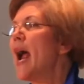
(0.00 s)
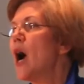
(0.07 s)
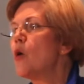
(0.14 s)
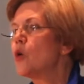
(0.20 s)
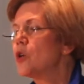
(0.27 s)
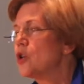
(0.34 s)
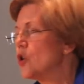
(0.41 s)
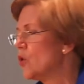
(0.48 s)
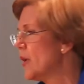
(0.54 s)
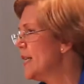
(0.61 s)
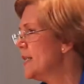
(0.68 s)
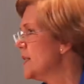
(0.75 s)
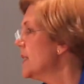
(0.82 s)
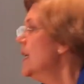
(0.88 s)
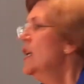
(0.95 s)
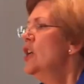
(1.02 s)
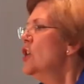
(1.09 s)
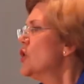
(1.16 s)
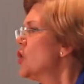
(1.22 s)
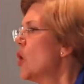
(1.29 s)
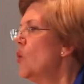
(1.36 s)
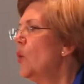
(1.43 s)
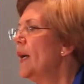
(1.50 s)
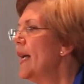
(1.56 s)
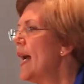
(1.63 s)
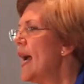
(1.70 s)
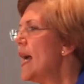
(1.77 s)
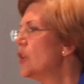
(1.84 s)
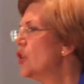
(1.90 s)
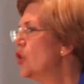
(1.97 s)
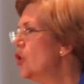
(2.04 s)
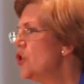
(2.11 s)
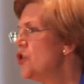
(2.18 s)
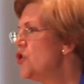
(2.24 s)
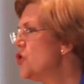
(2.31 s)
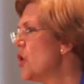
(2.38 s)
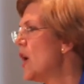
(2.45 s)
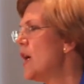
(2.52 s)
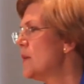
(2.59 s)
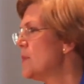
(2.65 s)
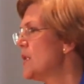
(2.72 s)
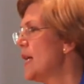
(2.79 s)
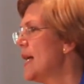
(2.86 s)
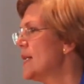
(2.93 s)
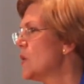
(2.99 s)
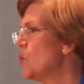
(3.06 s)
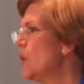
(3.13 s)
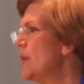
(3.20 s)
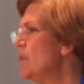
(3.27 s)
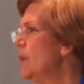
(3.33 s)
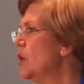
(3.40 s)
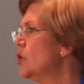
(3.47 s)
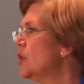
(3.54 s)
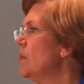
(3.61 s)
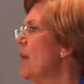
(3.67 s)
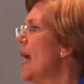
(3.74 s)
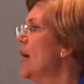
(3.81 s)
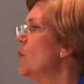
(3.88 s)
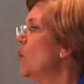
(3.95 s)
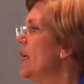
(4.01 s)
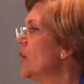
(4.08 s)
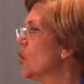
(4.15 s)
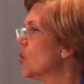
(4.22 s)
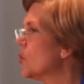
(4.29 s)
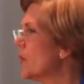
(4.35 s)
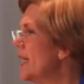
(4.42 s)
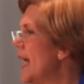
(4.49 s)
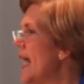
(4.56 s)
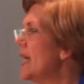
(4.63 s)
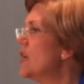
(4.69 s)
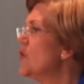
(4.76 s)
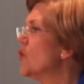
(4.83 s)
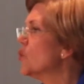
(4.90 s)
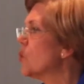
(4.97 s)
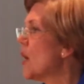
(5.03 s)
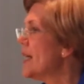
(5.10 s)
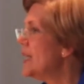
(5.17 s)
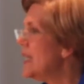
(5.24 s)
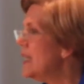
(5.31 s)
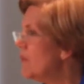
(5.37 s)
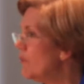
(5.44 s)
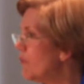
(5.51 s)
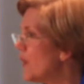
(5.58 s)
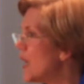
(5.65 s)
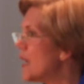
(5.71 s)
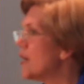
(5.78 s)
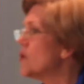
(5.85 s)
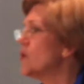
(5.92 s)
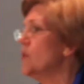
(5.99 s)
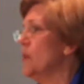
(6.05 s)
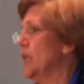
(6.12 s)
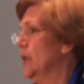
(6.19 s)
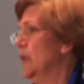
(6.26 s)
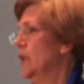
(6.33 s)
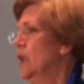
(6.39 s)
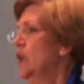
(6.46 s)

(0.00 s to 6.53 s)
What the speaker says: power grids so we had good jobs as we built them, and we created the right environment